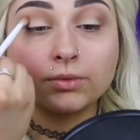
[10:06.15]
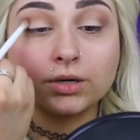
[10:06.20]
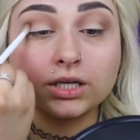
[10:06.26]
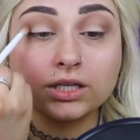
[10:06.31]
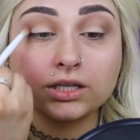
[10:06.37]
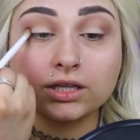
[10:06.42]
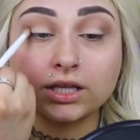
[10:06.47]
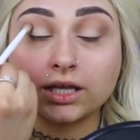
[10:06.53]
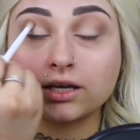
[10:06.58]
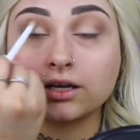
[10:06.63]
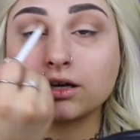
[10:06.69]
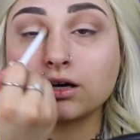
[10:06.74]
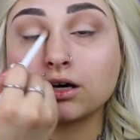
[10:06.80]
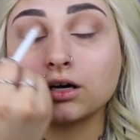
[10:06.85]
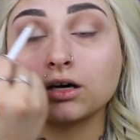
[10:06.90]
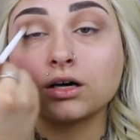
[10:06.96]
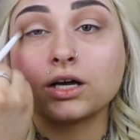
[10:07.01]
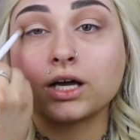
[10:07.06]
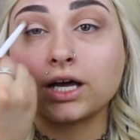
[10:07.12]
Money that
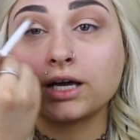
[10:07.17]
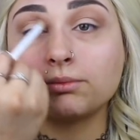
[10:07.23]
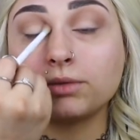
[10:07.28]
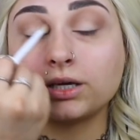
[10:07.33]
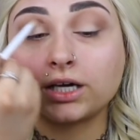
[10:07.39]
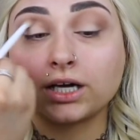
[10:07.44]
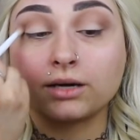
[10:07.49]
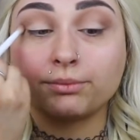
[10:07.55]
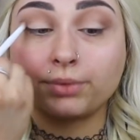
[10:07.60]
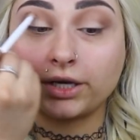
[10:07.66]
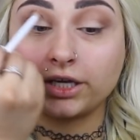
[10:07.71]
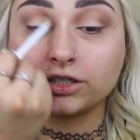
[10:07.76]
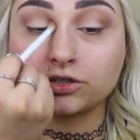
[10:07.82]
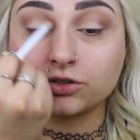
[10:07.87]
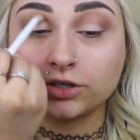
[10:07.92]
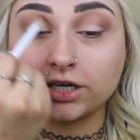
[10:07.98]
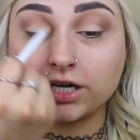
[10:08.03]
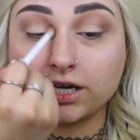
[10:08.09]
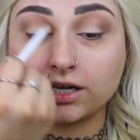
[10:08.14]
I make on
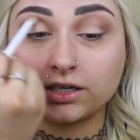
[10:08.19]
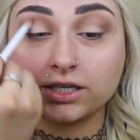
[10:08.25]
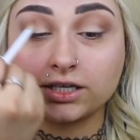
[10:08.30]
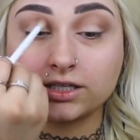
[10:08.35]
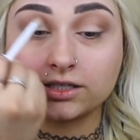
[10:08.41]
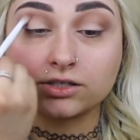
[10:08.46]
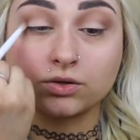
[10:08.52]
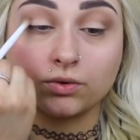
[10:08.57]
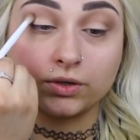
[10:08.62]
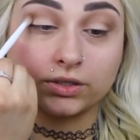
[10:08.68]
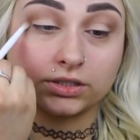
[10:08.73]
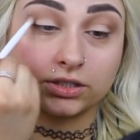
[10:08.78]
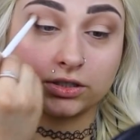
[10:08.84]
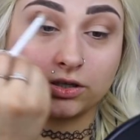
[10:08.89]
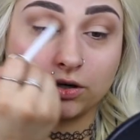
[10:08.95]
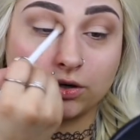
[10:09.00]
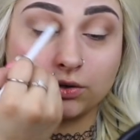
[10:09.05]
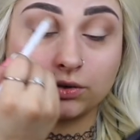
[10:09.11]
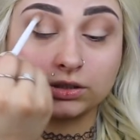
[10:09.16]
Patreon is going to
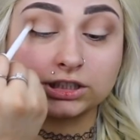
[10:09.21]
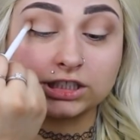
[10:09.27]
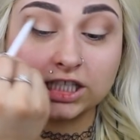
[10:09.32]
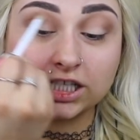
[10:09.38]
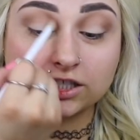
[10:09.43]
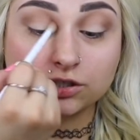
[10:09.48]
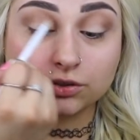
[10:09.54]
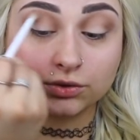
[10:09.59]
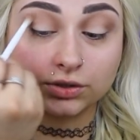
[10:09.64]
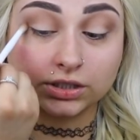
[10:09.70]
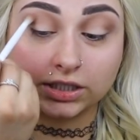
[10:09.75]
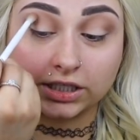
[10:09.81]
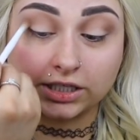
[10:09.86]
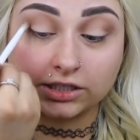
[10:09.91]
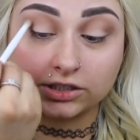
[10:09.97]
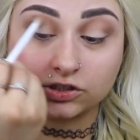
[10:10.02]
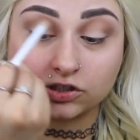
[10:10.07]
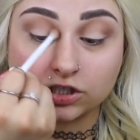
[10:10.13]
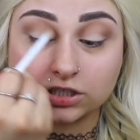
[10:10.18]
go
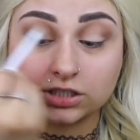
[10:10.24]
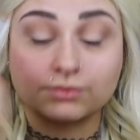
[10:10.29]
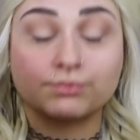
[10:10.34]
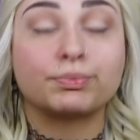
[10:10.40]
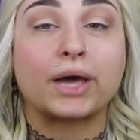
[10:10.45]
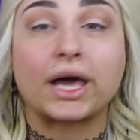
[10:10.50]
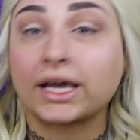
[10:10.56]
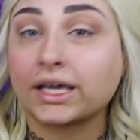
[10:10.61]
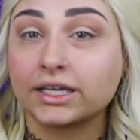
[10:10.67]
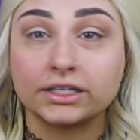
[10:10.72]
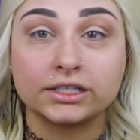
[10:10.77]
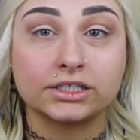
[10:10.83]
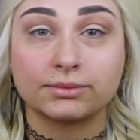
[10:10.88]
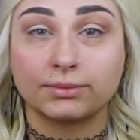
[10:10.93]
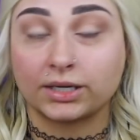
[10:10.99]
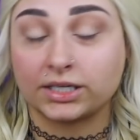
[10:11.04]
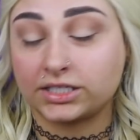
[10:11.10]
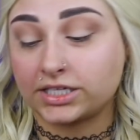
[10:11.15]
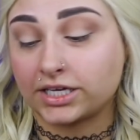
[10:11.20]
literally just back into
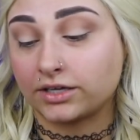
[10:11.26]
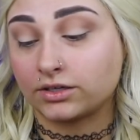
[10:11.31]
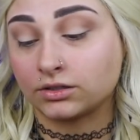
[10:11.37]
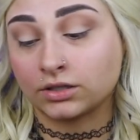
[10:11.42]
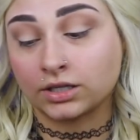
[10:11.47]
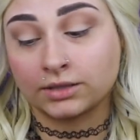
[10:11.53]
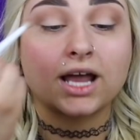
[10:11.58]
my channel.